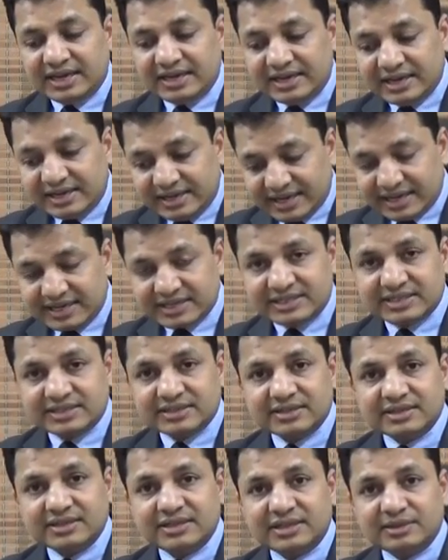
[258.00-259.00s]

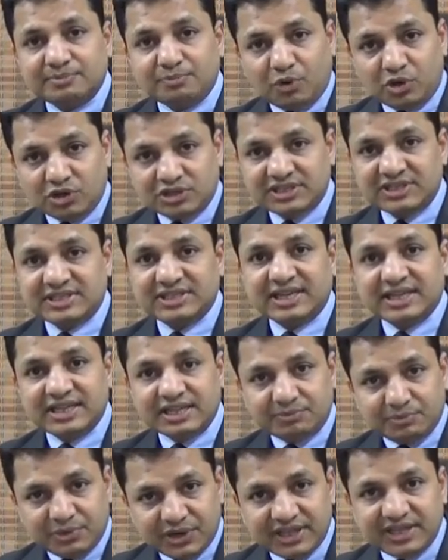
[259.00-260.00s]
detects the pauses in
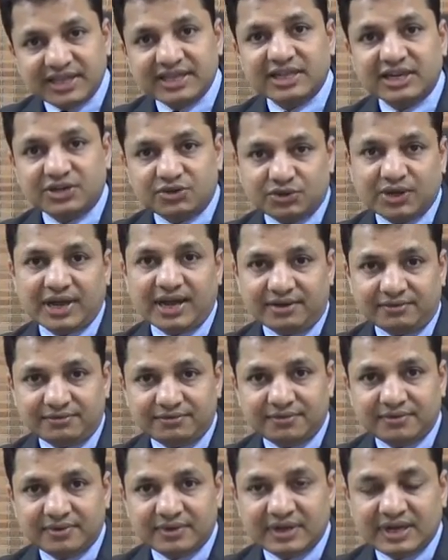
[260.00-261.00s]
the breathing that you have,
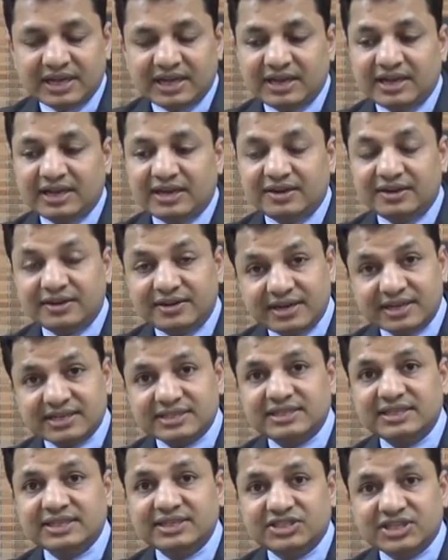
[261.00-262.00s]

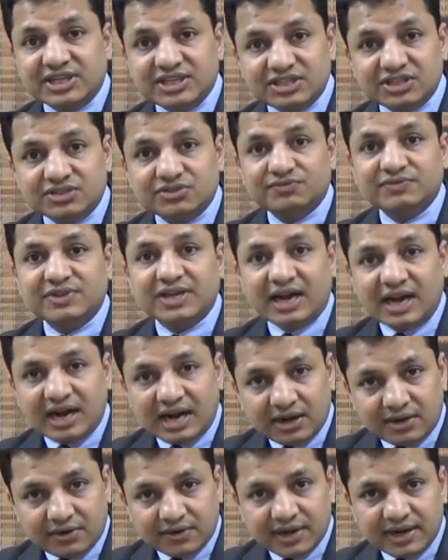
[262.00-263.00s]
detects the changes of the
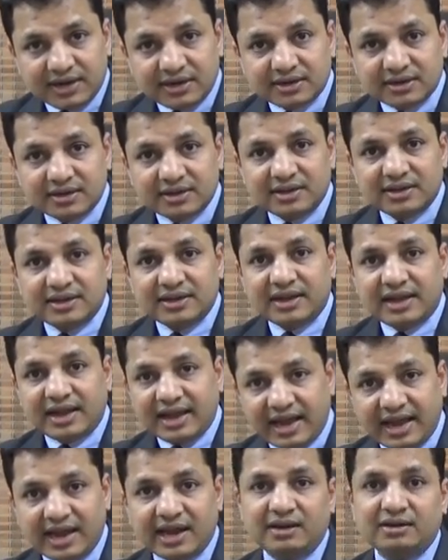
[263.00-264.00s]
heart rate
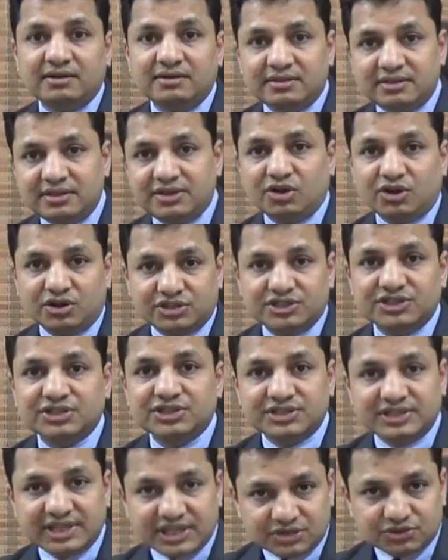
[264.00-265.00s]
and the
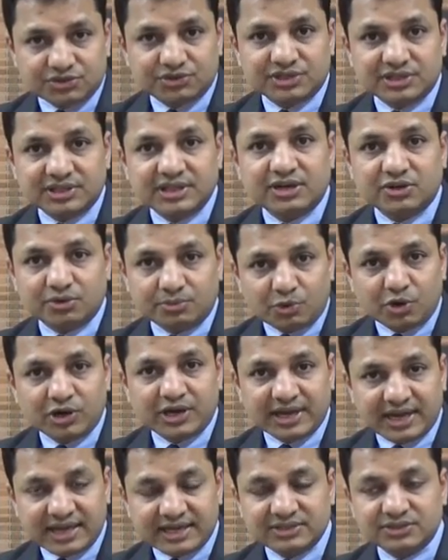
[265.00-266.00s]
oxygen saturation that your
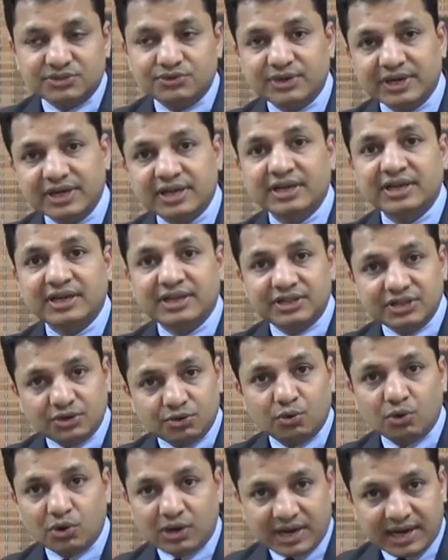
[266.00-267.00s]
body has during the
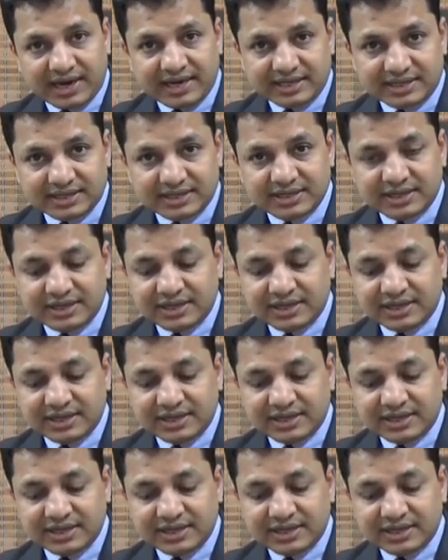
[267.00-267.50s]
whole night.